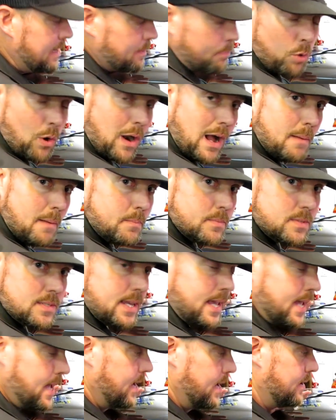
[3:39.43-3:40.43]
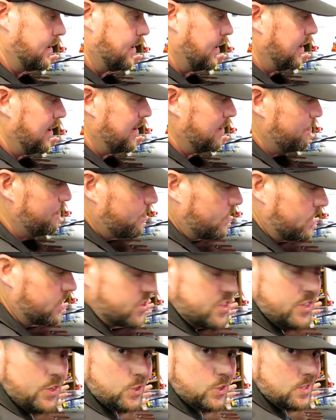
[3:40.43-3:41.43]
problems, and the
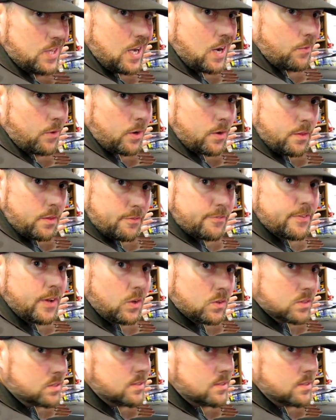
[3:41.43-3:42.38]
seal is not where the felt's